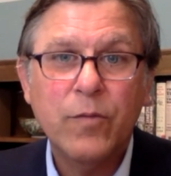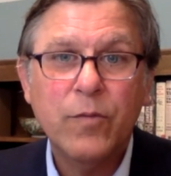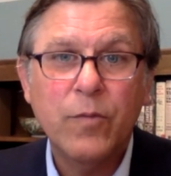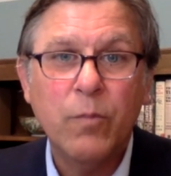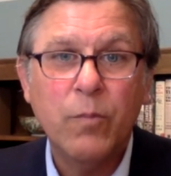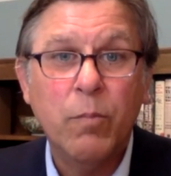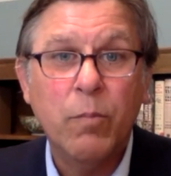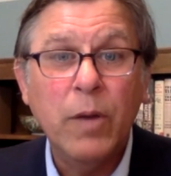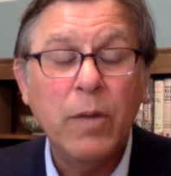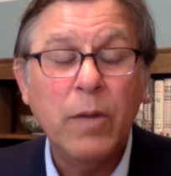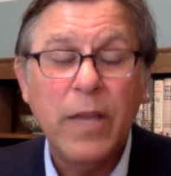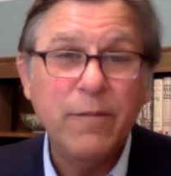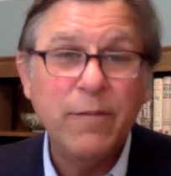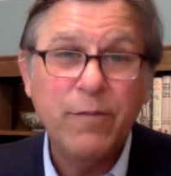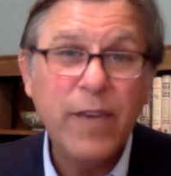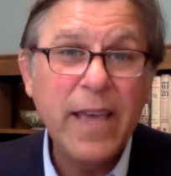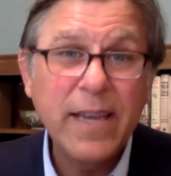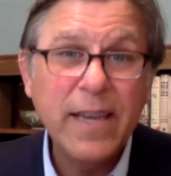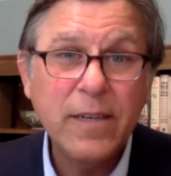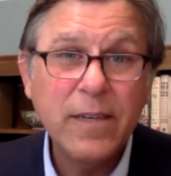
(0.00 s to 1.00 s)
But in
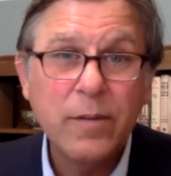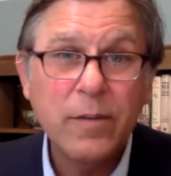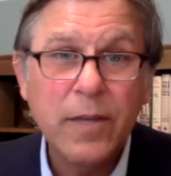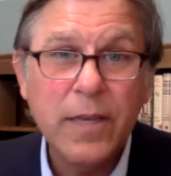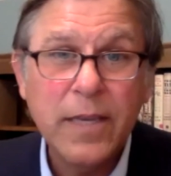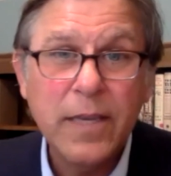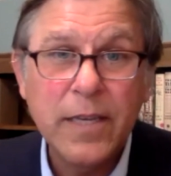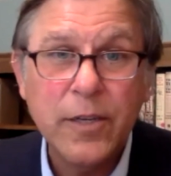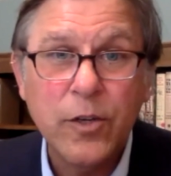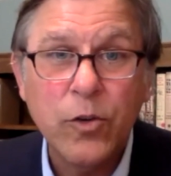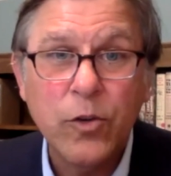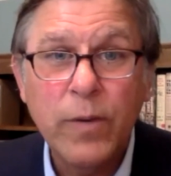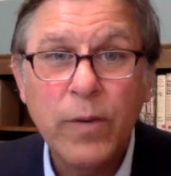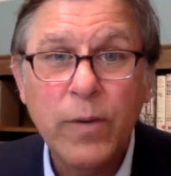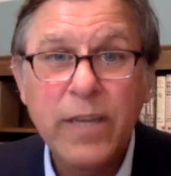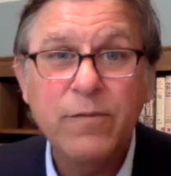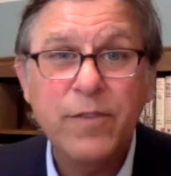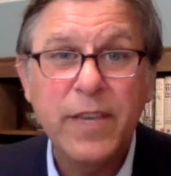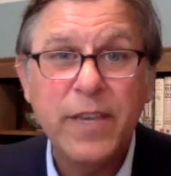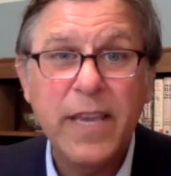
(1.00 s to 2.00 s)
fact, in
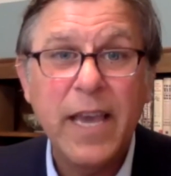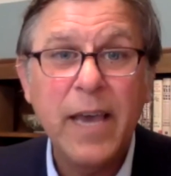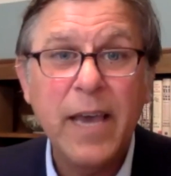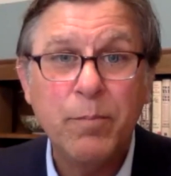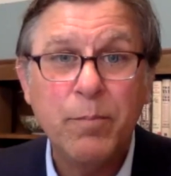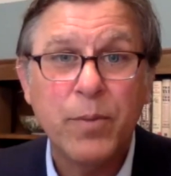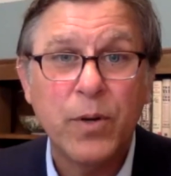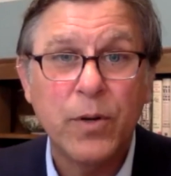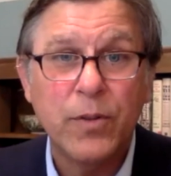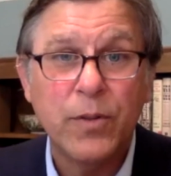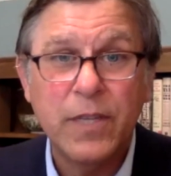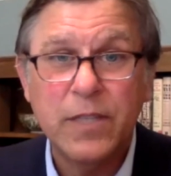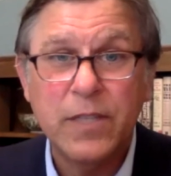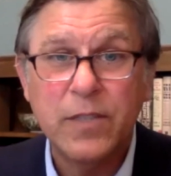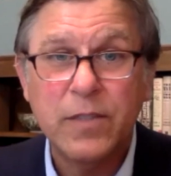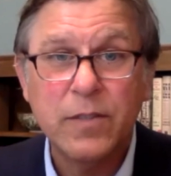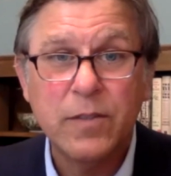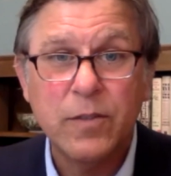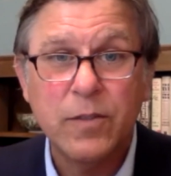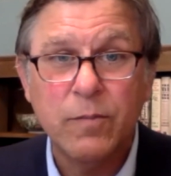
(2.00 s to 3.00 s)
Queen V Hepburn,
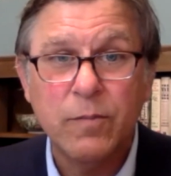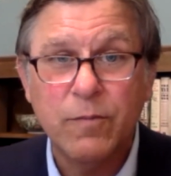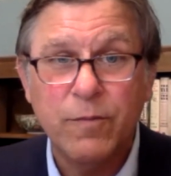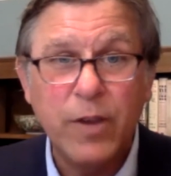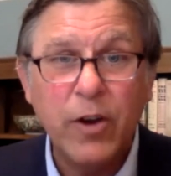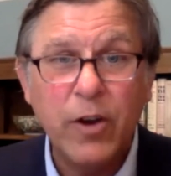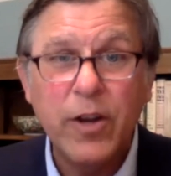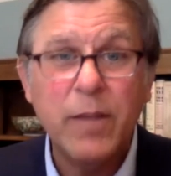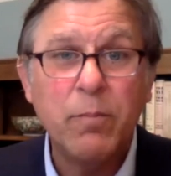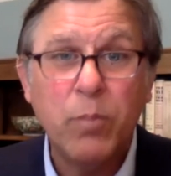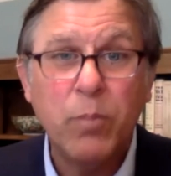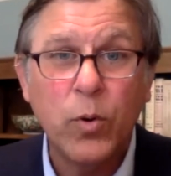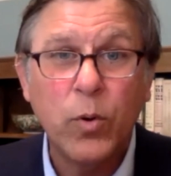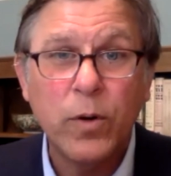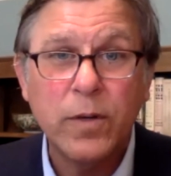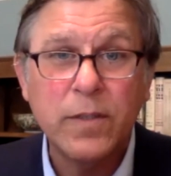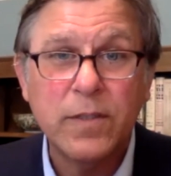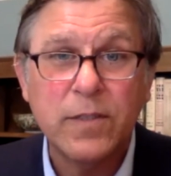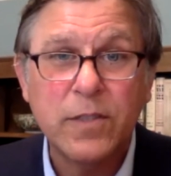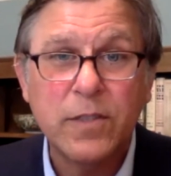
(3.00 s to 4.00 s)
this very
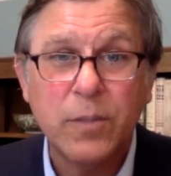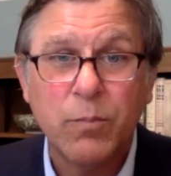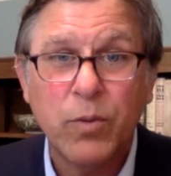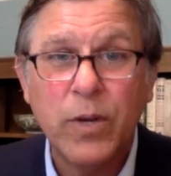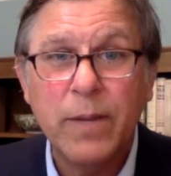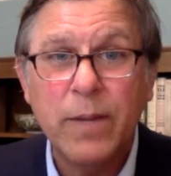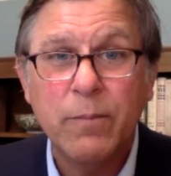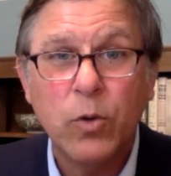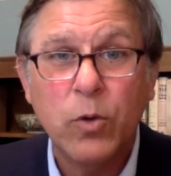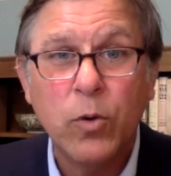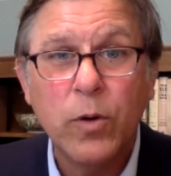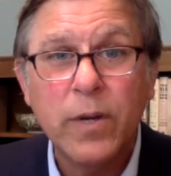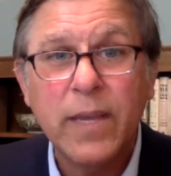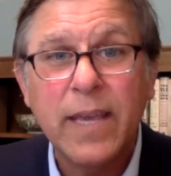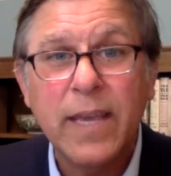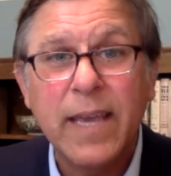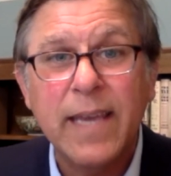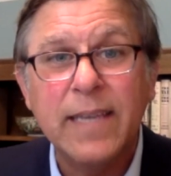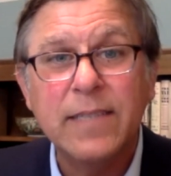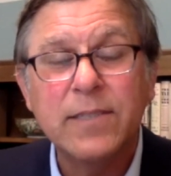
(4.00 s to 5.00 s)
important Supreme
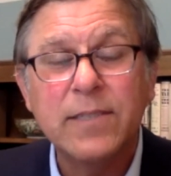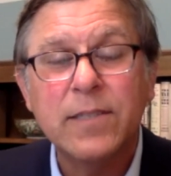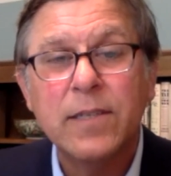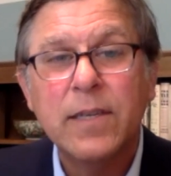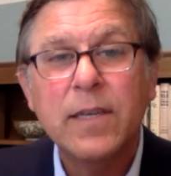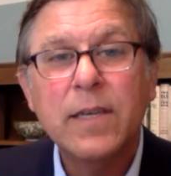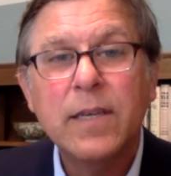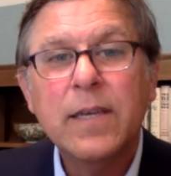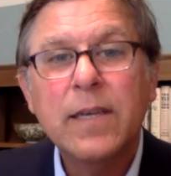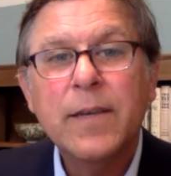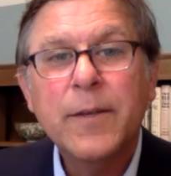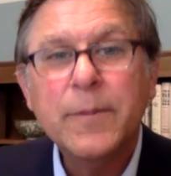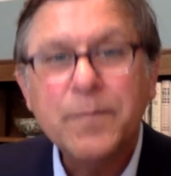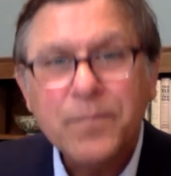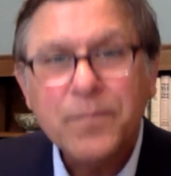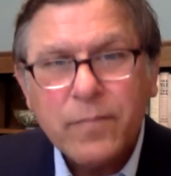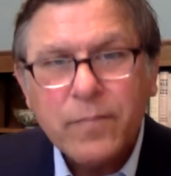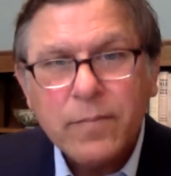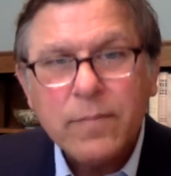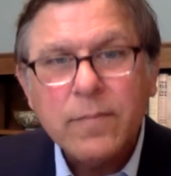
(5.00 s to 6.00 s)
Court case,
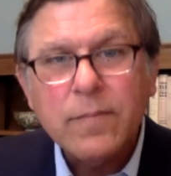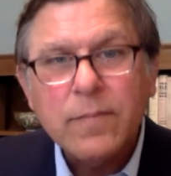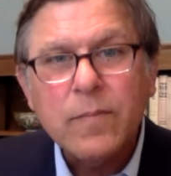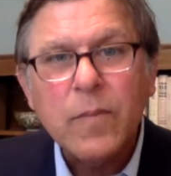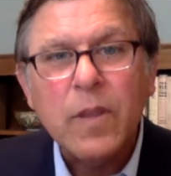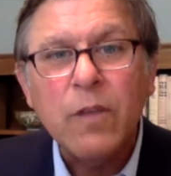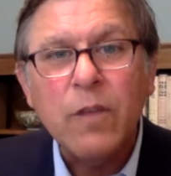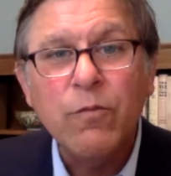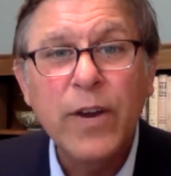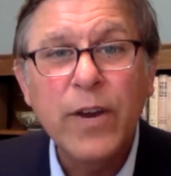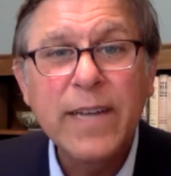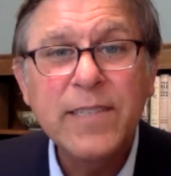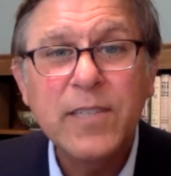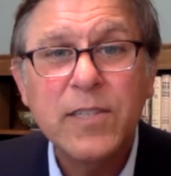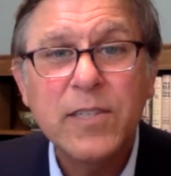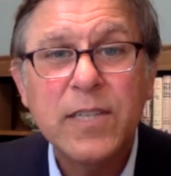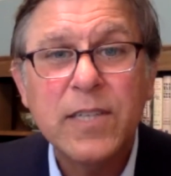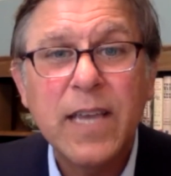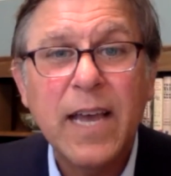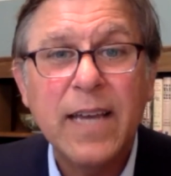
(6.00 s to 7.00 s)

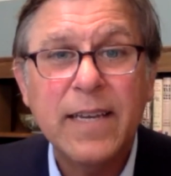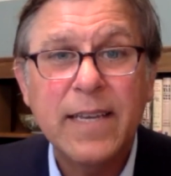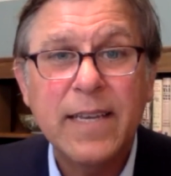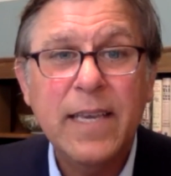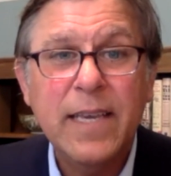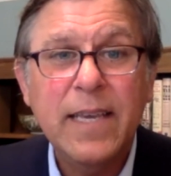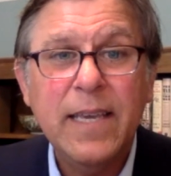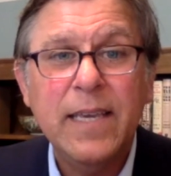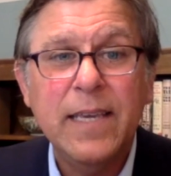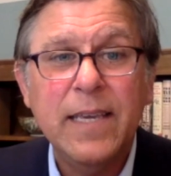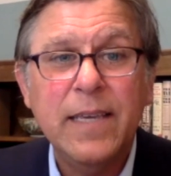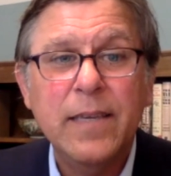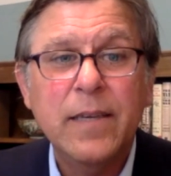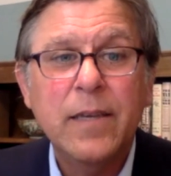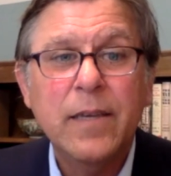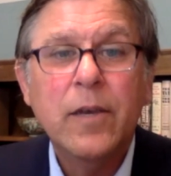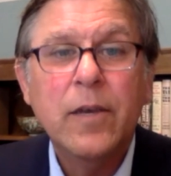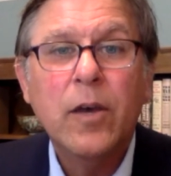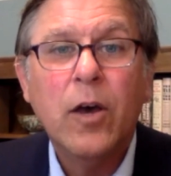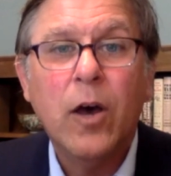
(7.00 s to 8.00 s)
Francis Scott Key
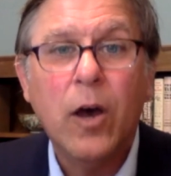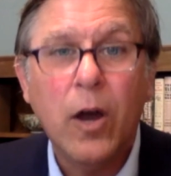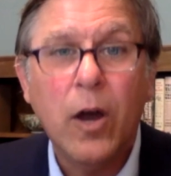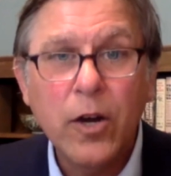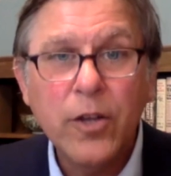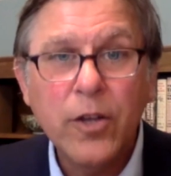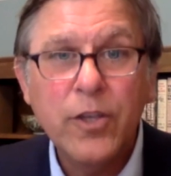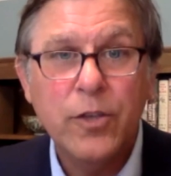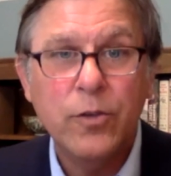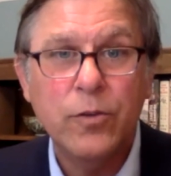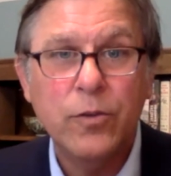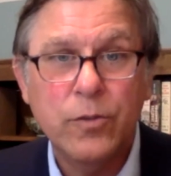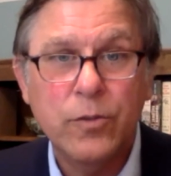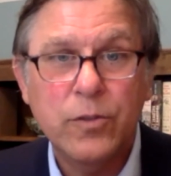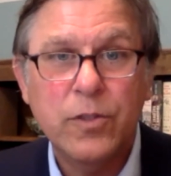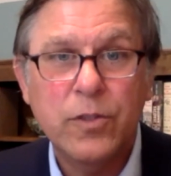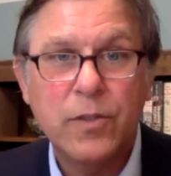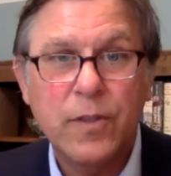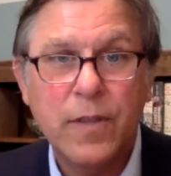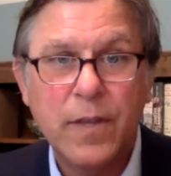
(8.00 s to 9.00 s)

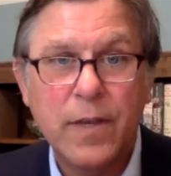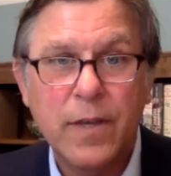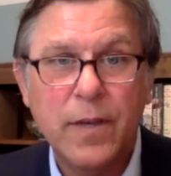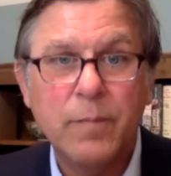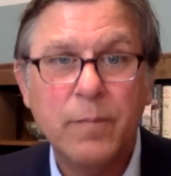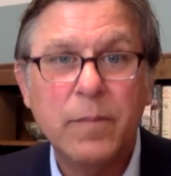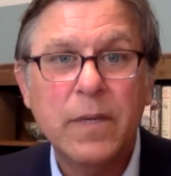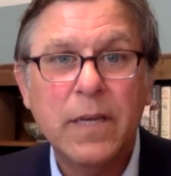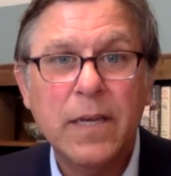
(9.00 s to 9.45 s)
argues the